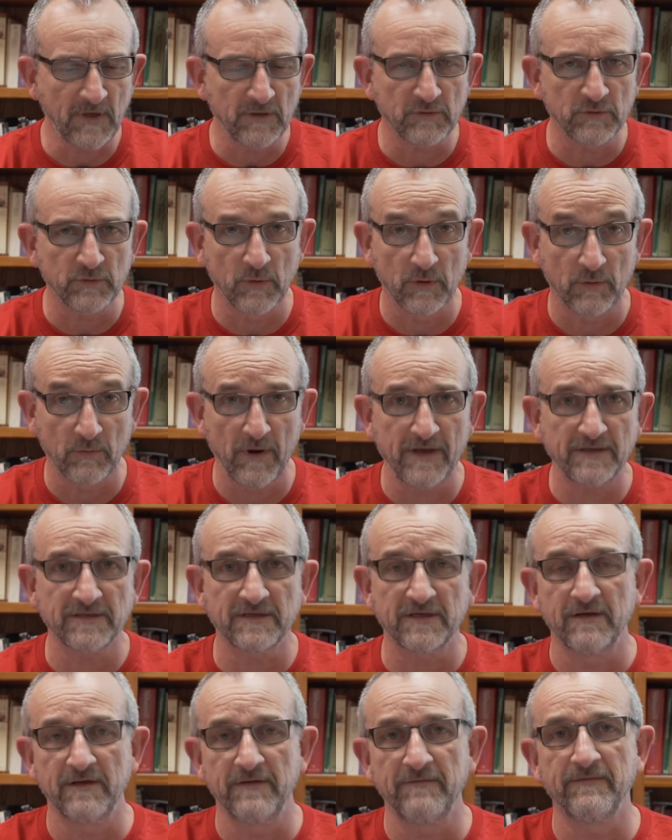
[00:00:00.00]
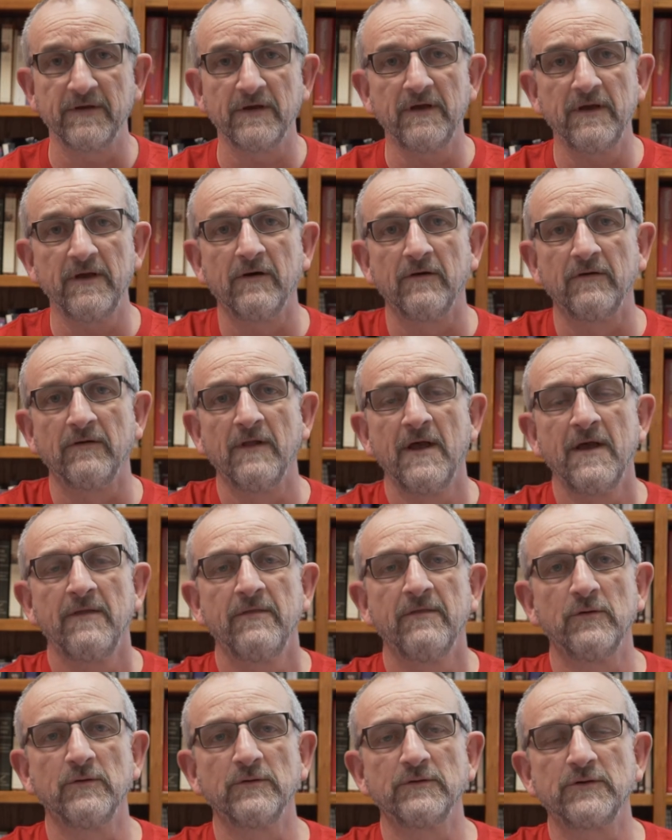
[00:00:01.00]
arrest and even kill
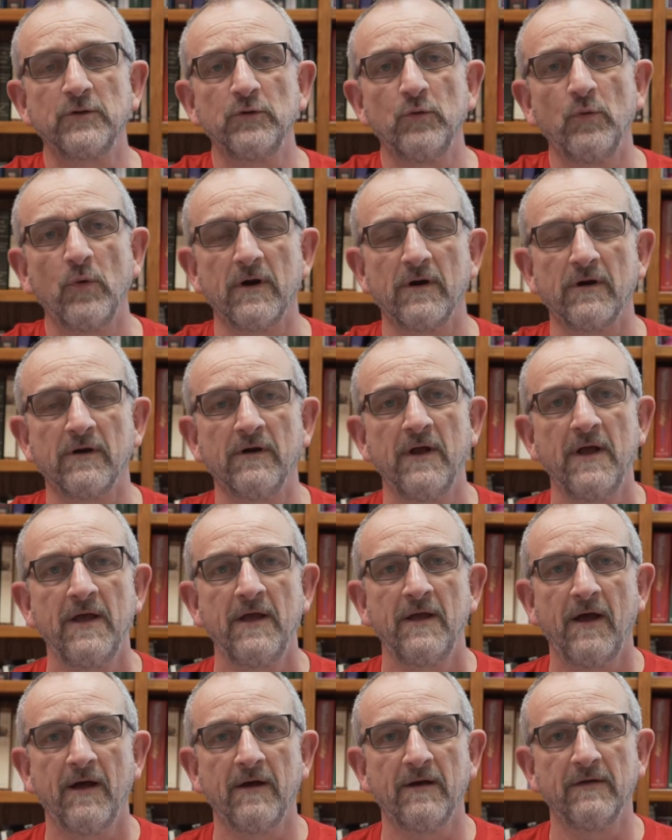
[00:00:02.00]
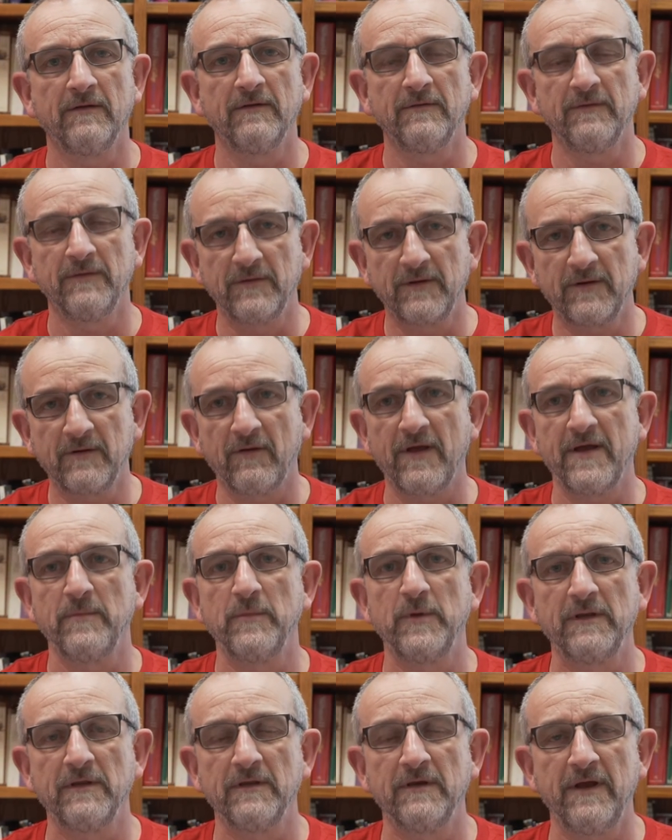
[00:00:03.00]
those who were
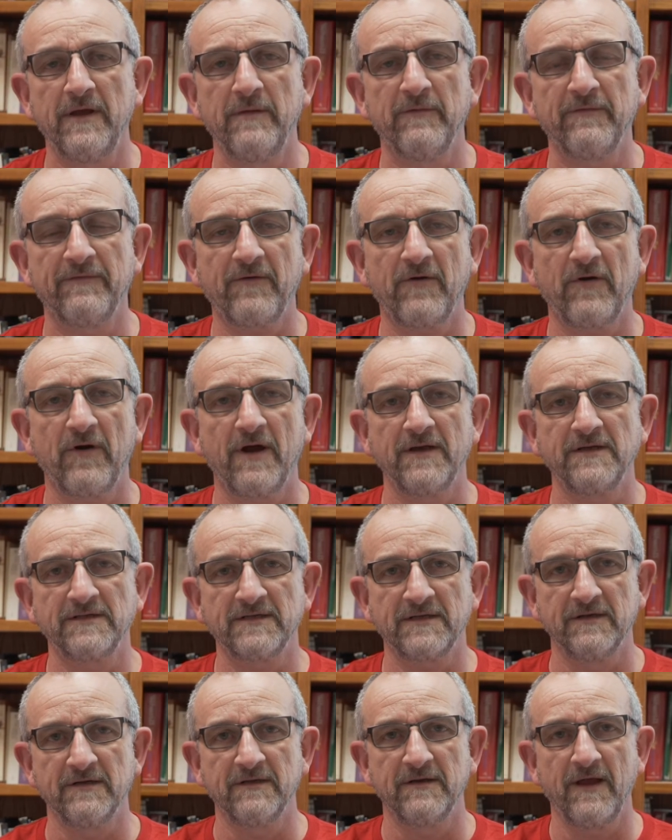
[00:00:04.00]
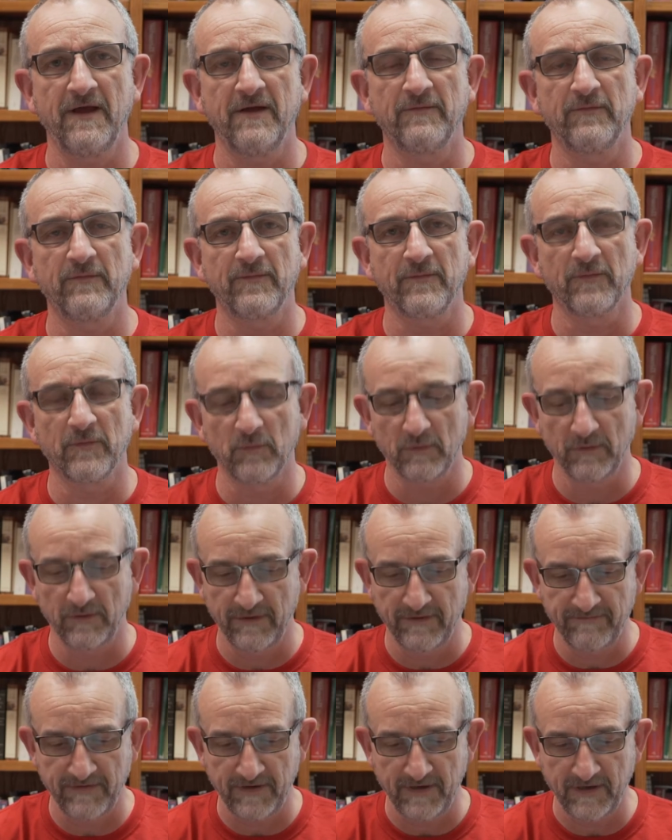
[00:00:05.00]
claiming the name of Christ and for
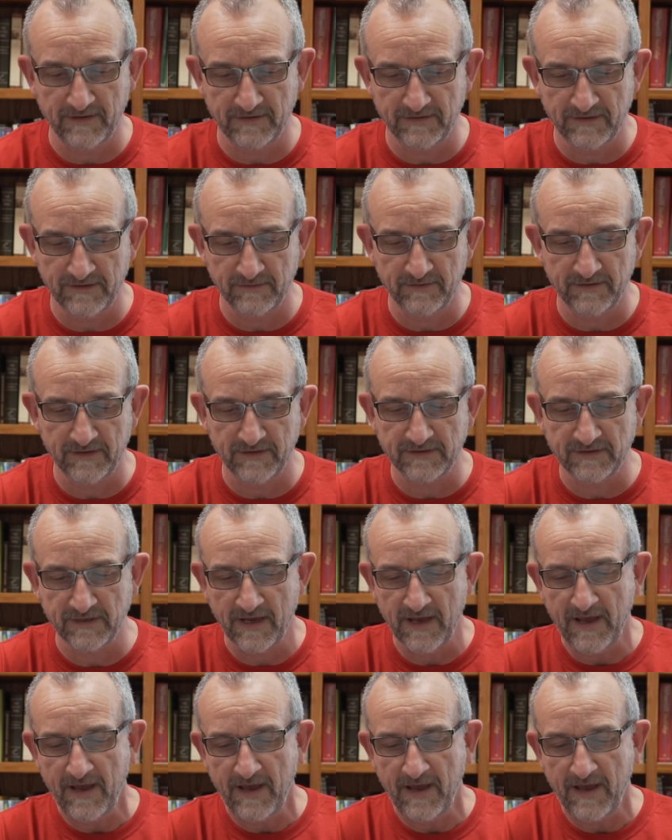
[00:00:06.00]
living into this.